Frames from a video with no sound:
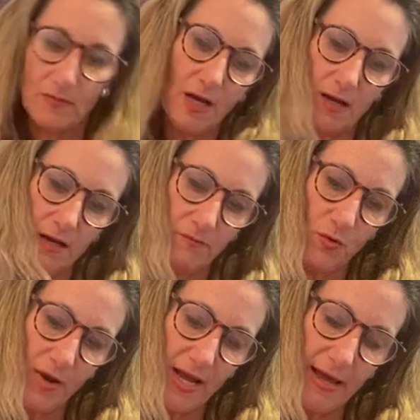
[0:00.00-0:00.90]
um,
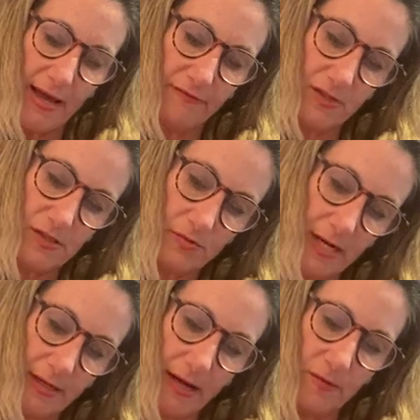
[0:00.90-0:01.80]
the way I have this
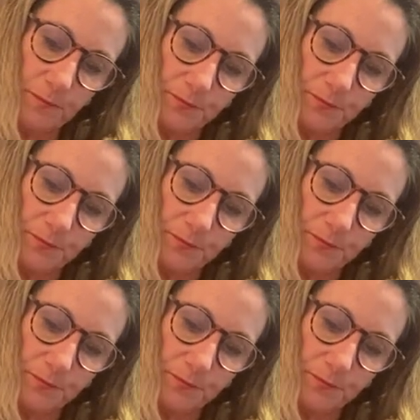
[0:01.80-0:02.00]
right now.